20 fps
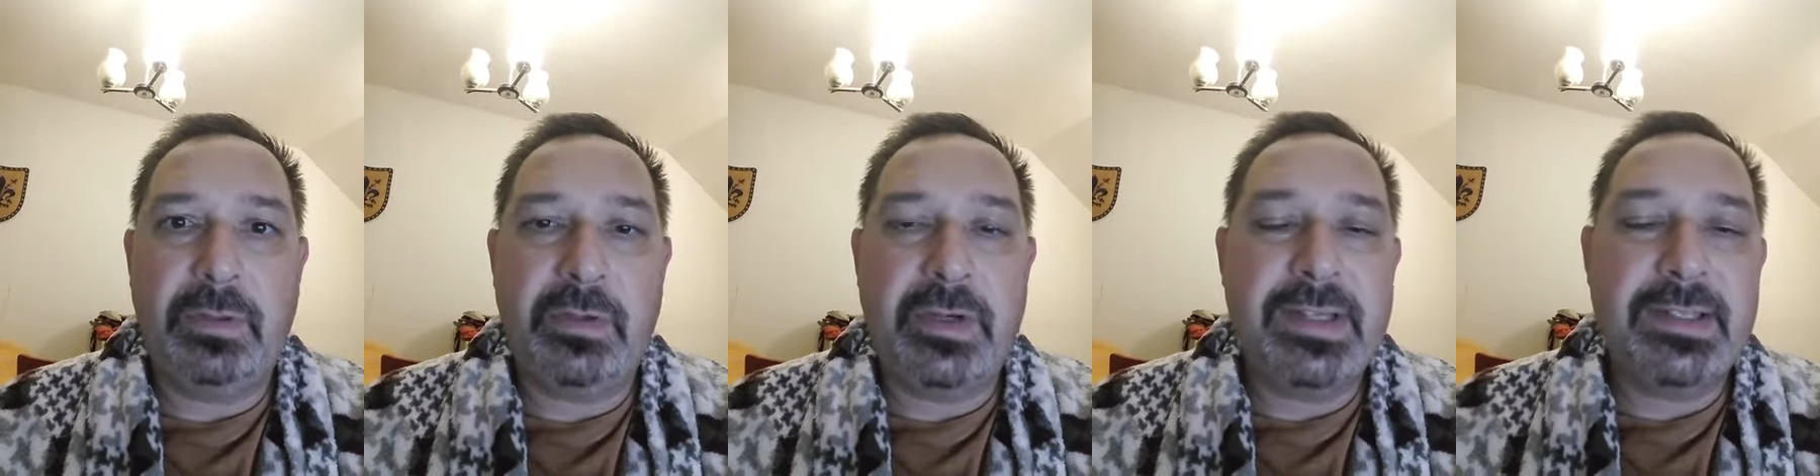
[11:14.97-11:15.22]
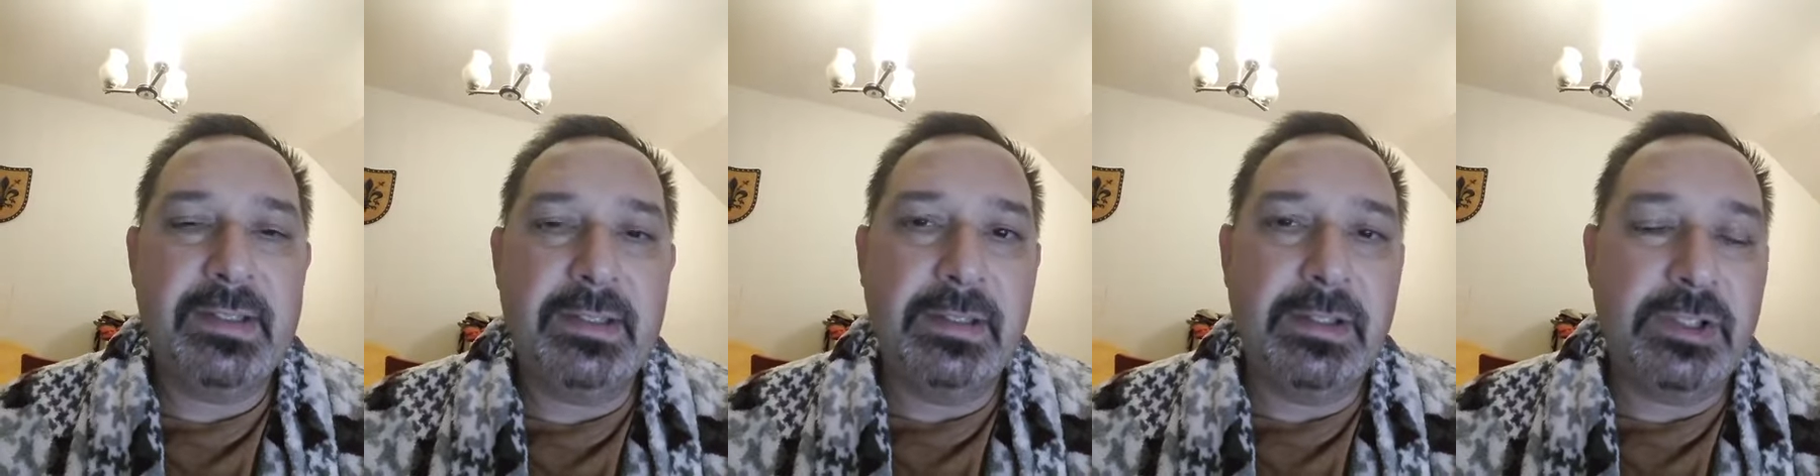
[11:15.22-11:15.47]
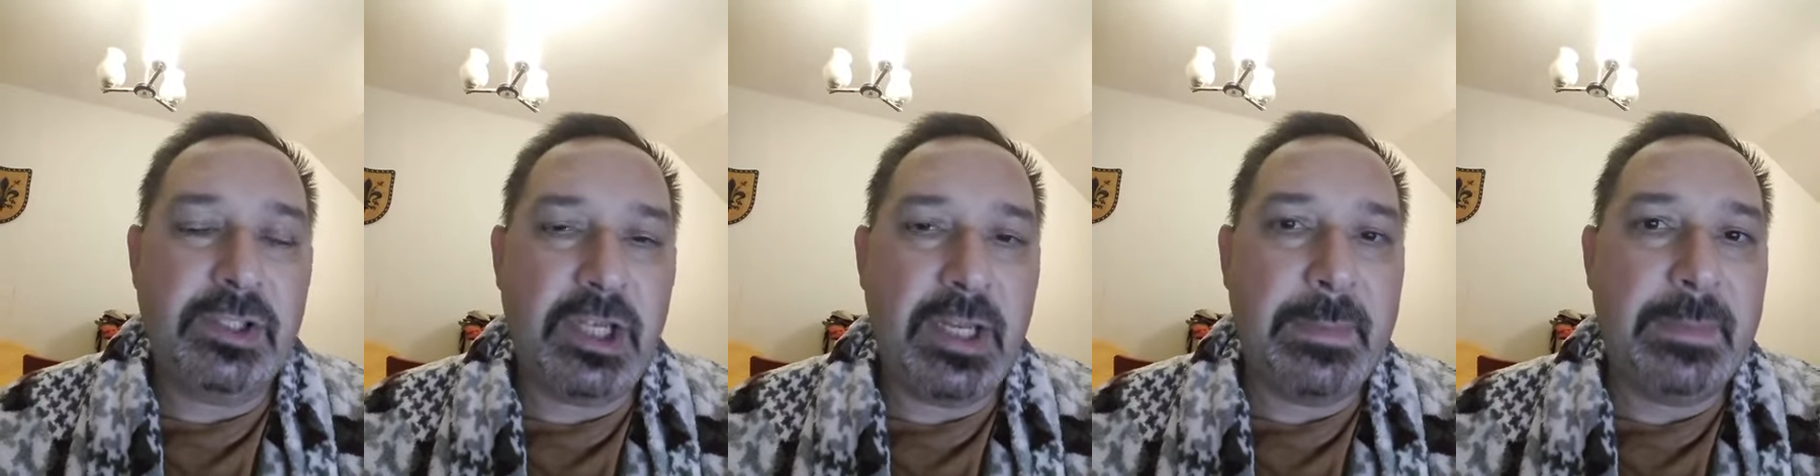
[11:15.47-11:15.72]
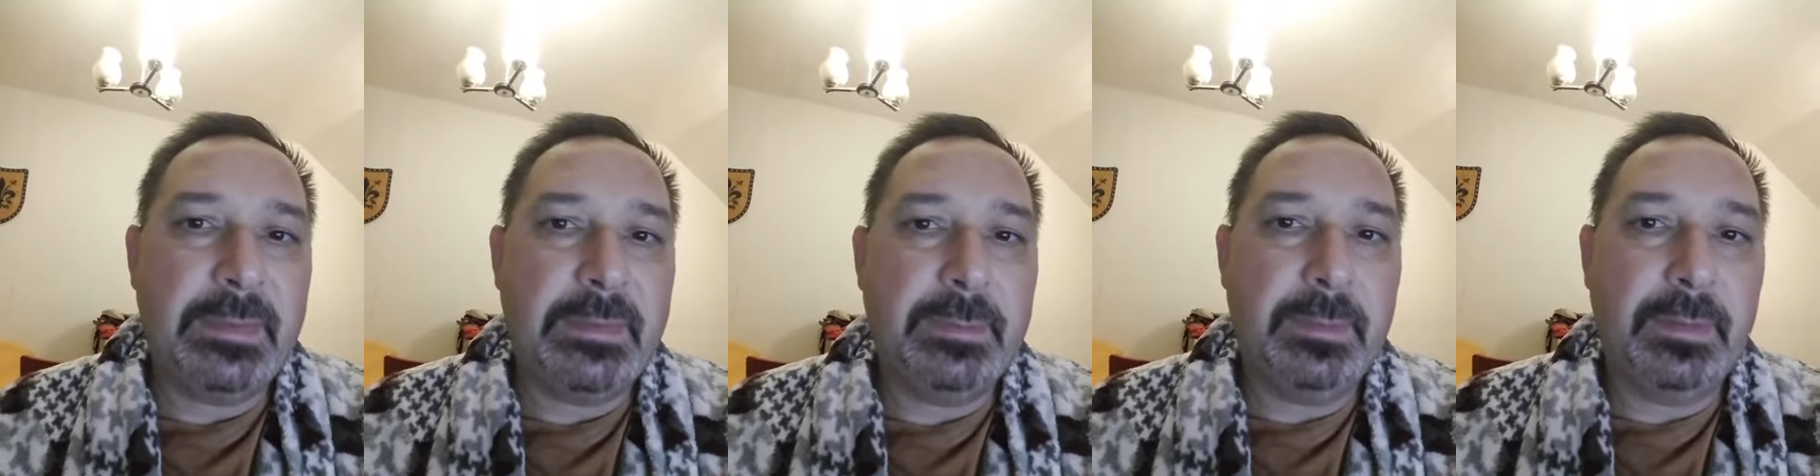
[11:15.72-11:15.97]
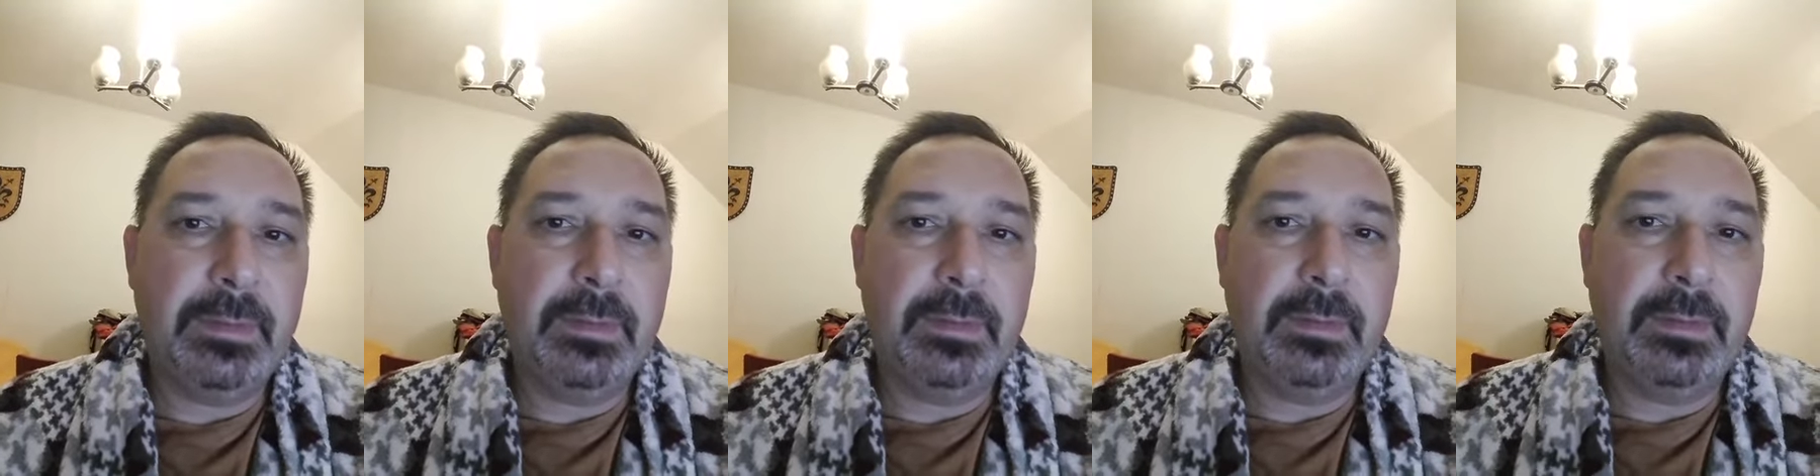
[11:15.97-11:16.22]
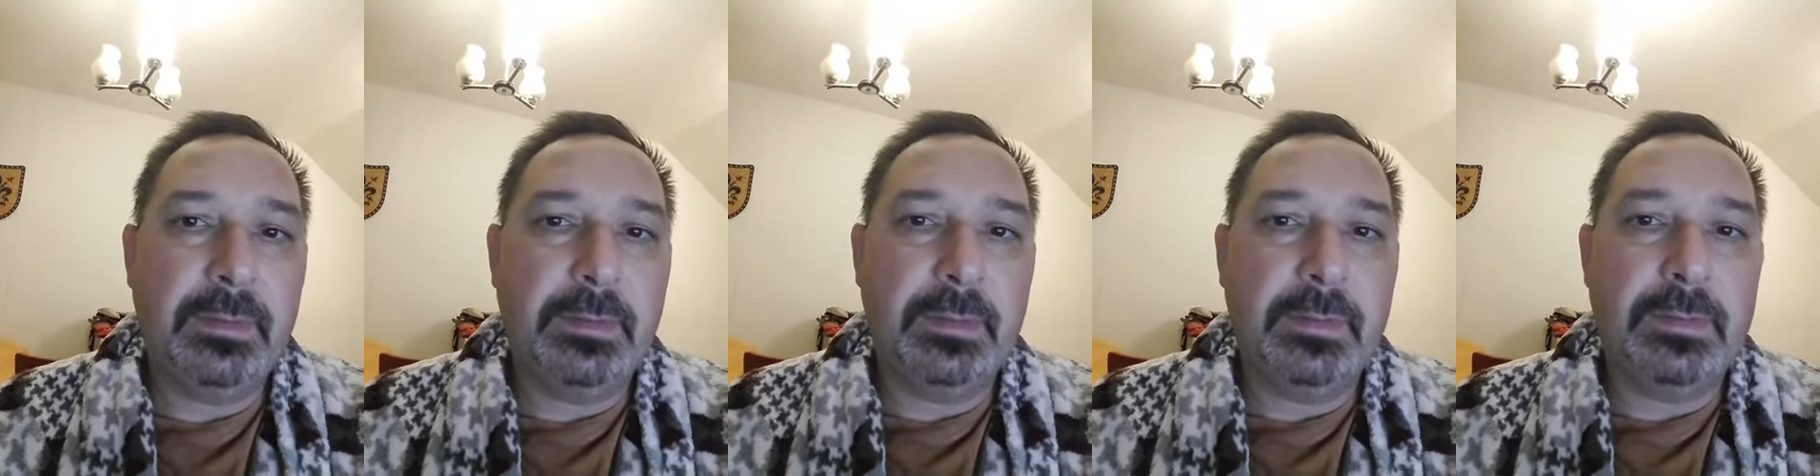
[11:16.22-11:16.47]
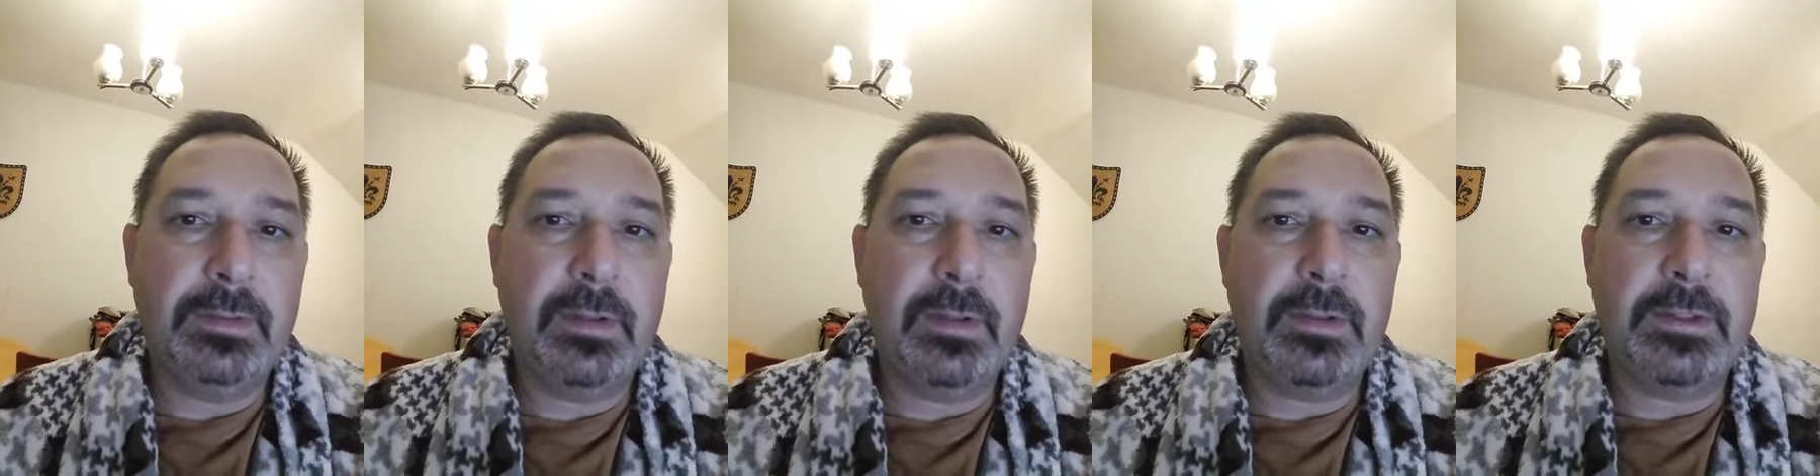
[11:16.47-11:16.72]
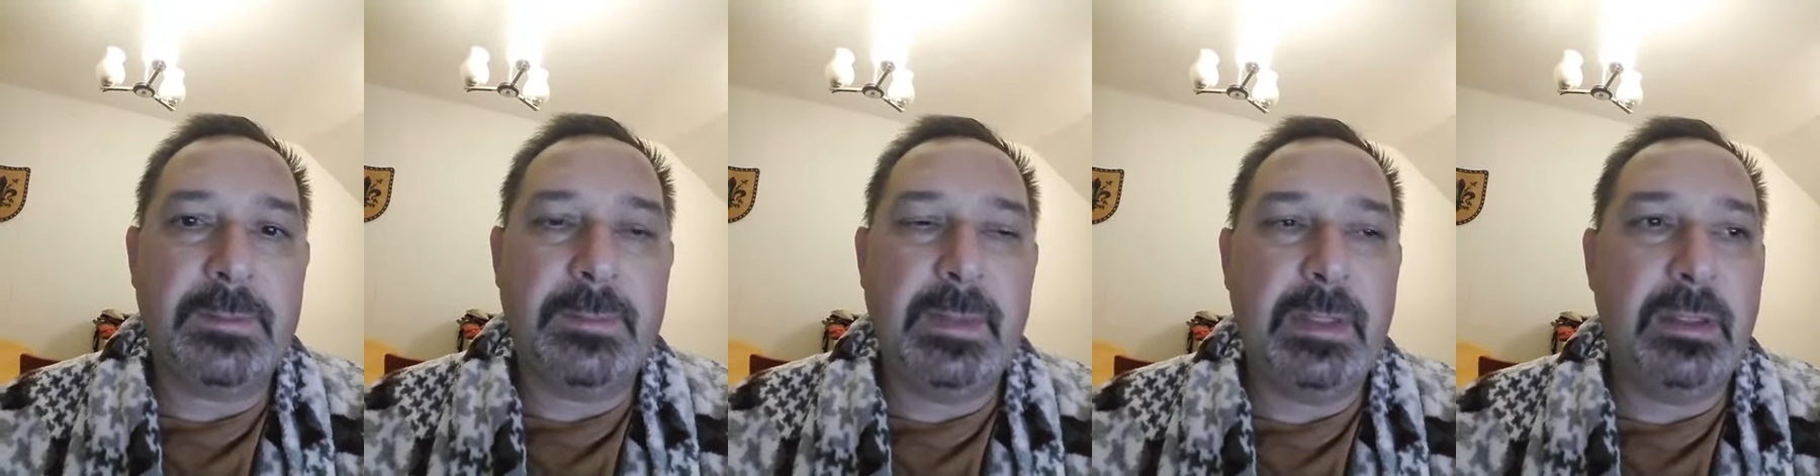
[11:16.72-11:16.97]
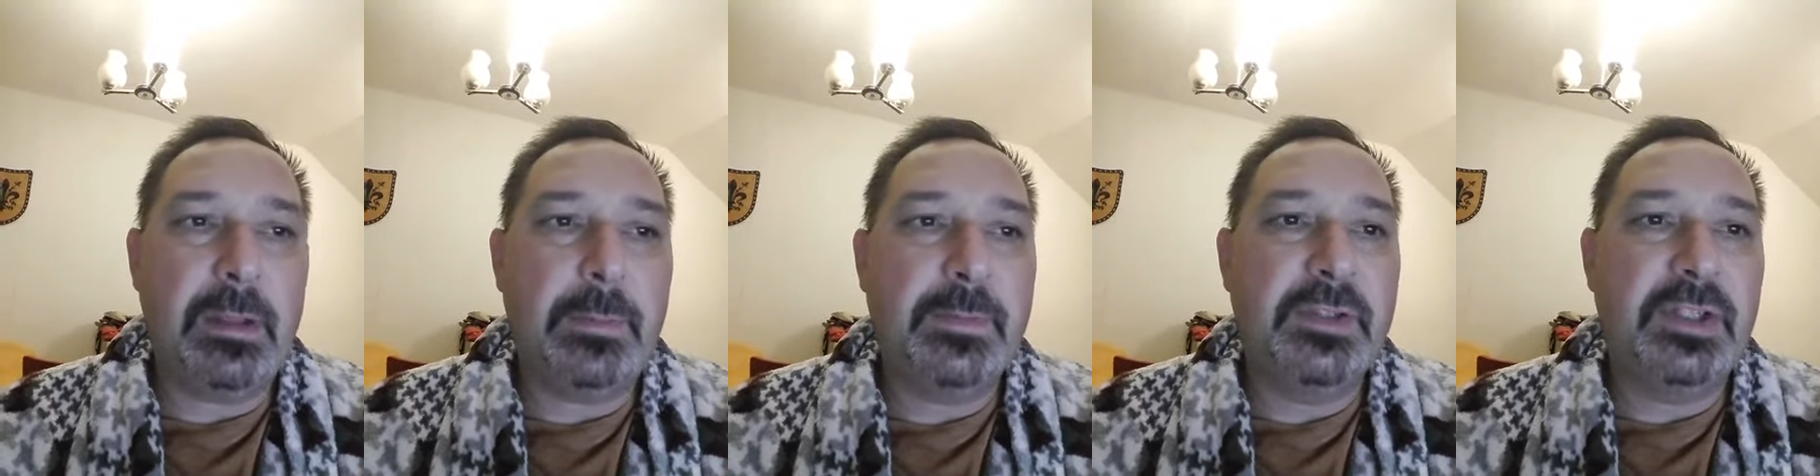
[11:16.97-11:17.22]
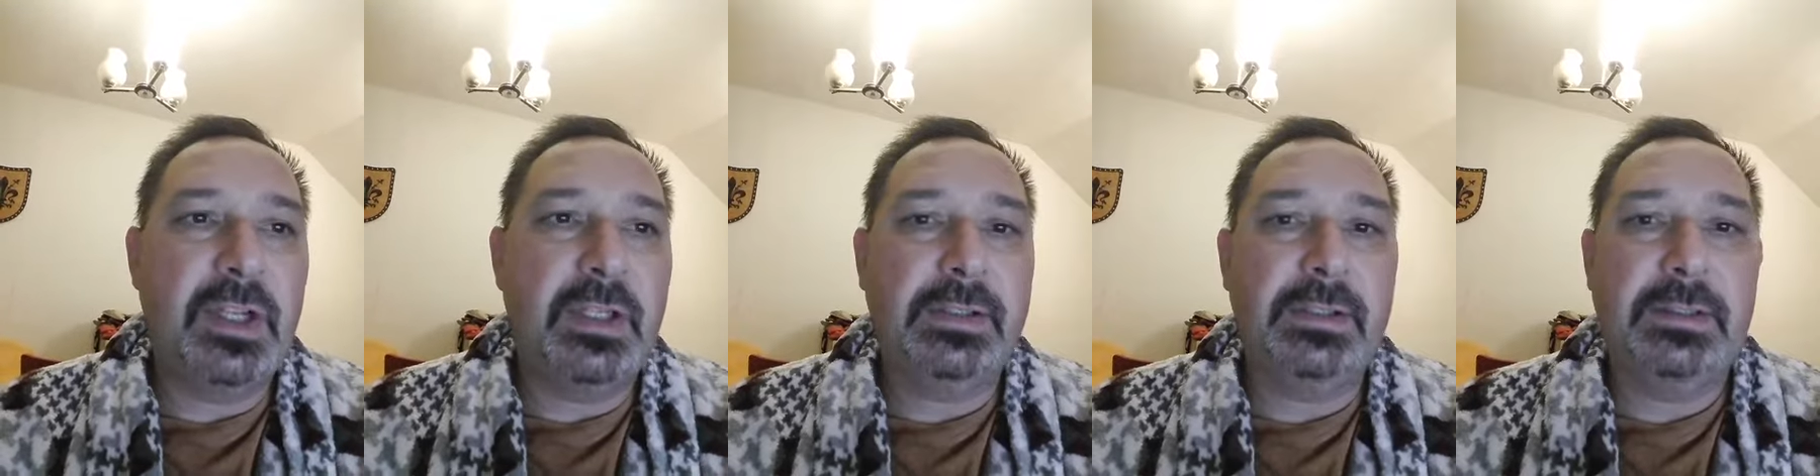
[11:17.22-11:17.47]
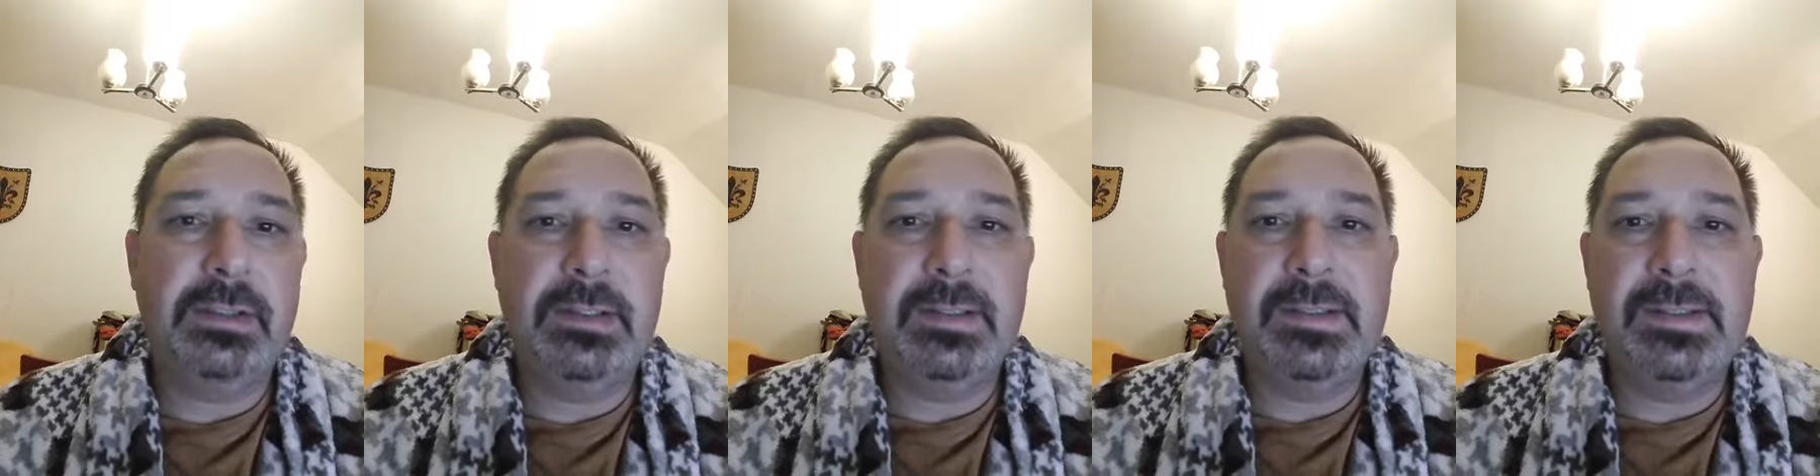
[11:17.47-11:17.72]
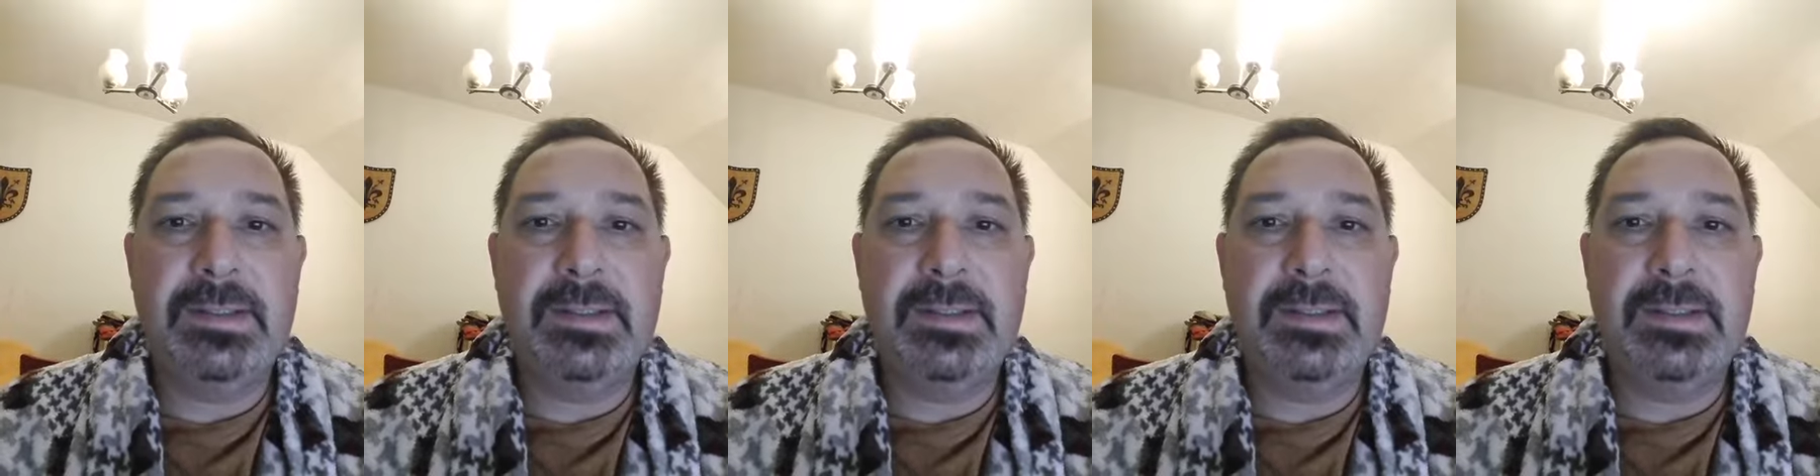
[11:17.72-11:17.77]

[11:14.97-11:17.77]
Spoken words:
crazily shaped cosmic object?